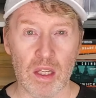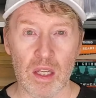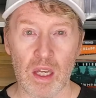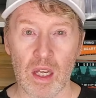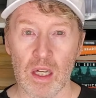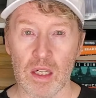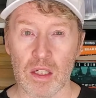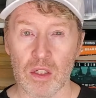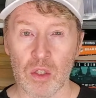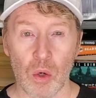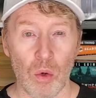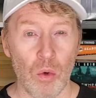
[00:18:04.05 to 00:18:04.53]

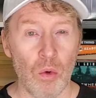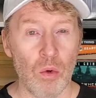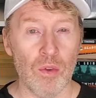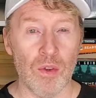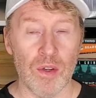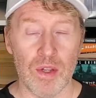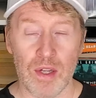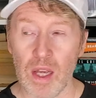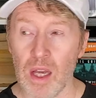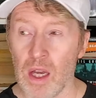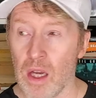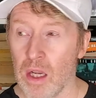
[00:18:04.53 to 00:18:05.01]
And Toll the
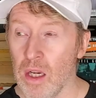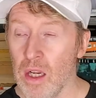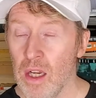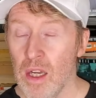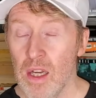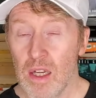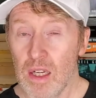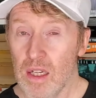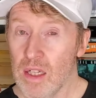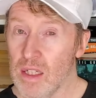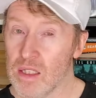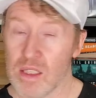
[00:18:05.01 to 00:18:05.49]
Dead
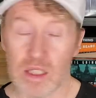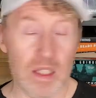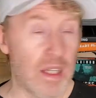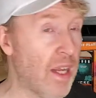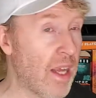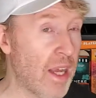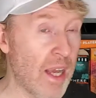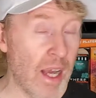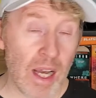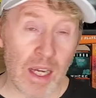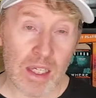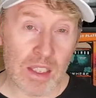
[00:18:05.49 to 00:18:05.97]
is an
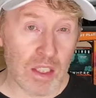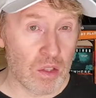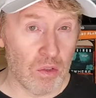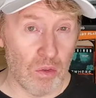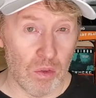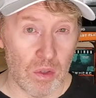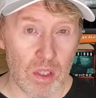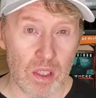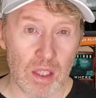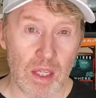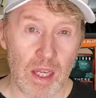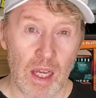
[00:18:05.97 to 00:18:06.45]

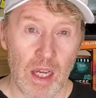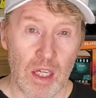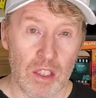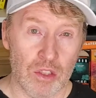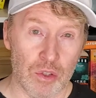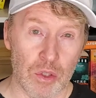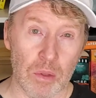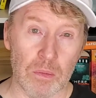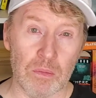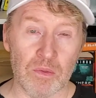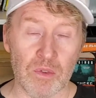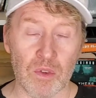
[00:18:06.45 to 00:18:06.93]
excellent
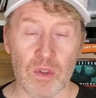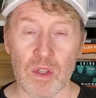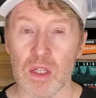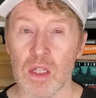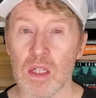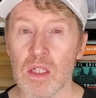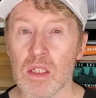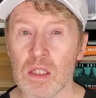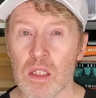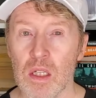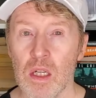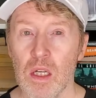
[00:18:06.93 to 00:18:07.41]
cantrip for
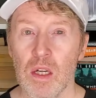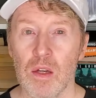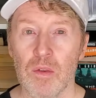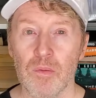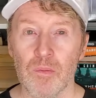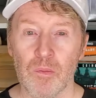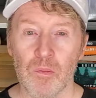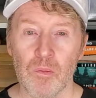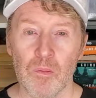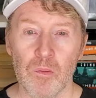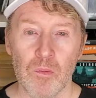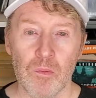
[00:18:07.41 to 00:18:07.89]
this,
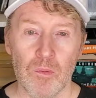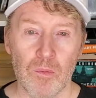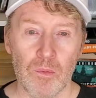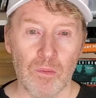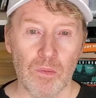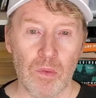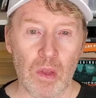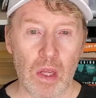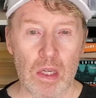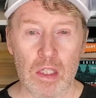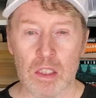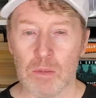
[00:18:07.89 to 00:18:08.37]

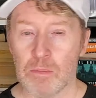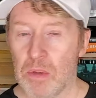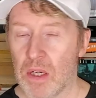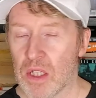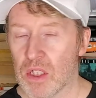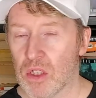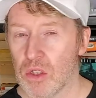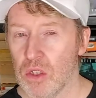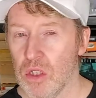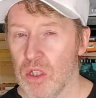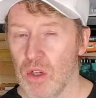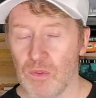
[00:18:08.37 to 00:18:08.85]

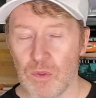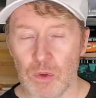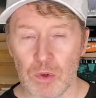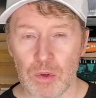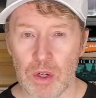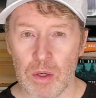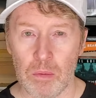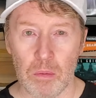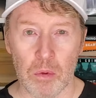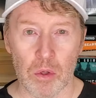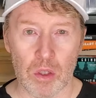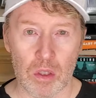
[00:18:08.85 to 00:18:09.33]
especially if you're
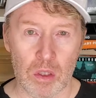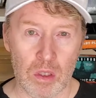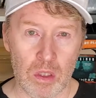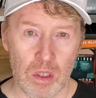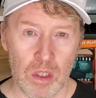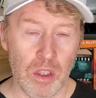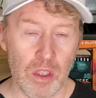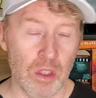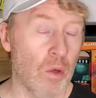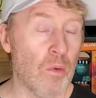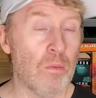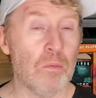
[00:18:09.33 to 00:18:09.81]
able to, you
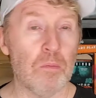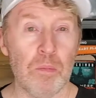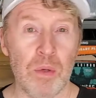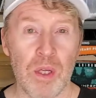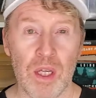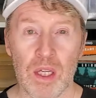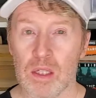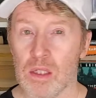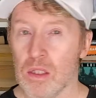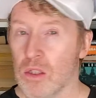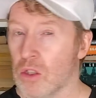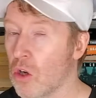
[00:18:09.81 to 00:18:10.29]
know,
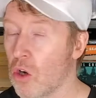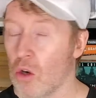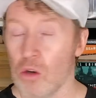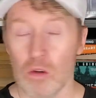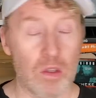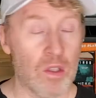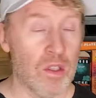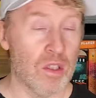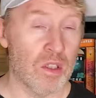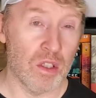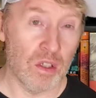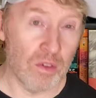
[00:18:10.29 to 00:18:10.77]
pick
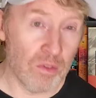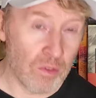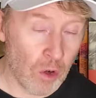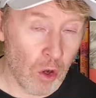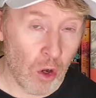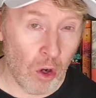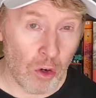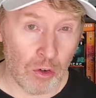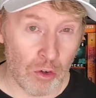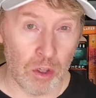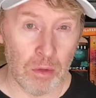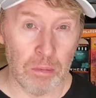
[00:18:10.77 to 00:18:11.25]
targets that have
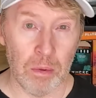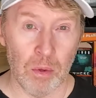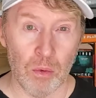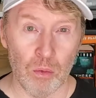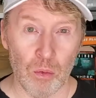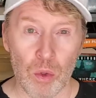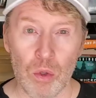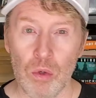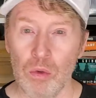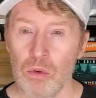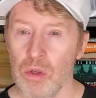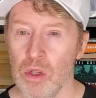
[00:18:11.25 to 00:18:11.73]
already been
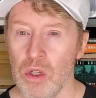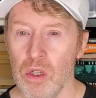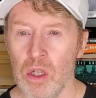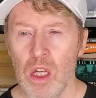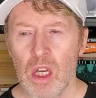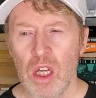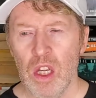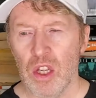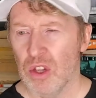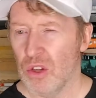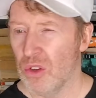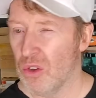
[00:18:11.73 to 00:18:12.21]
wounded.
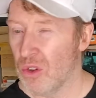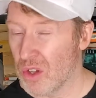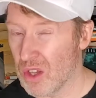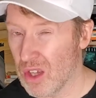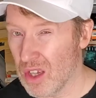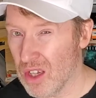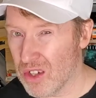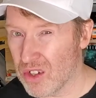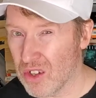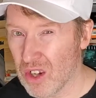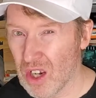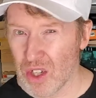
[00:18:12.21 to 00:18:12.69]
You're looking
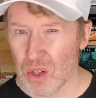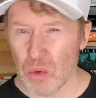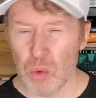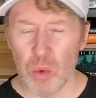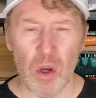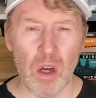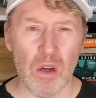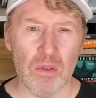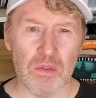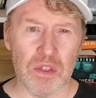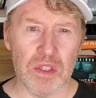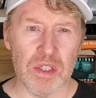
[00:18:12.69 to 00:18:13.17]
at die
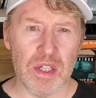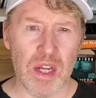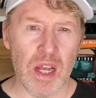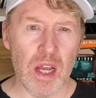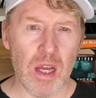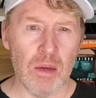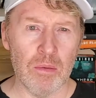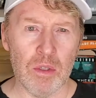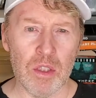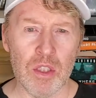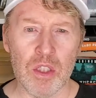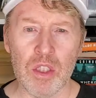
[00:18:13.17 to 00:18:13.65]
12s of
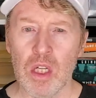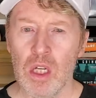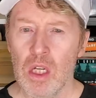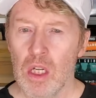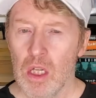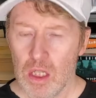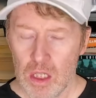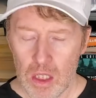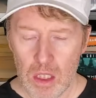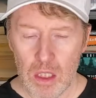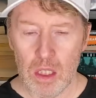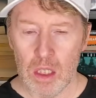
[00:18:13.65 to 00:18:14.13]
damage.
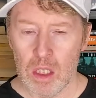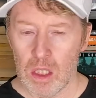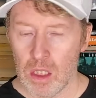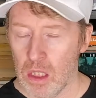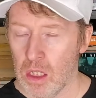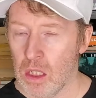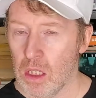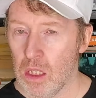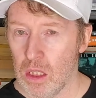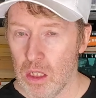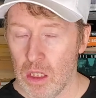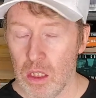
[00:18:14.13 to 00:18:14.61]

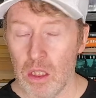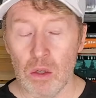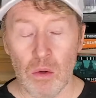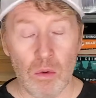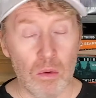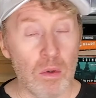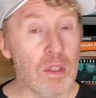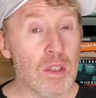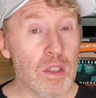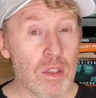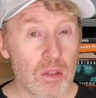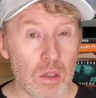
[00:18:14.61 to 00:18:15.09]
You know,
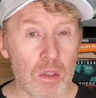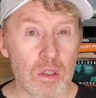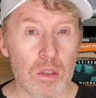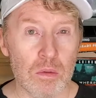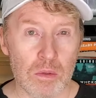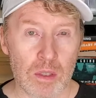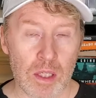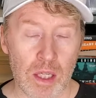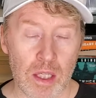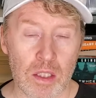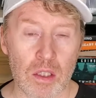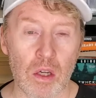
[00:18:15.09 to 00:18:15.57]
it starts
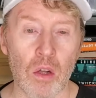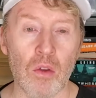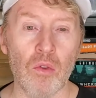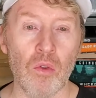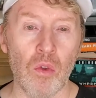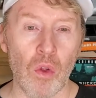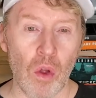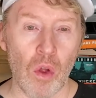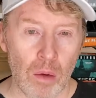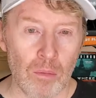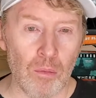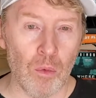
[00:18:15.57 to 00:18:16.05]
getting a
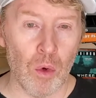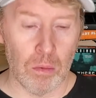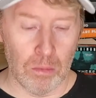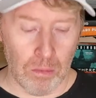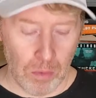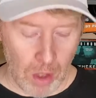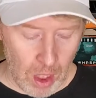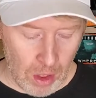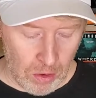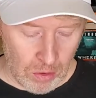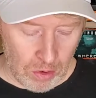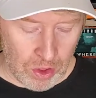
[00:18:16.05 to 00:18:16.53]
lot more
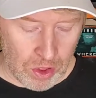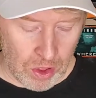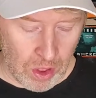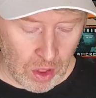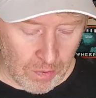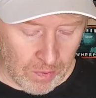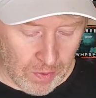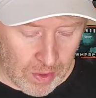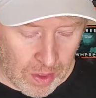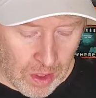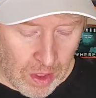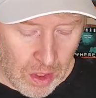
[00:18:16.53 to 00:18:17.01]
mileage out of
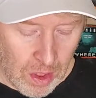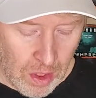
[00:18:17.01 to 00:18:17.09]
it.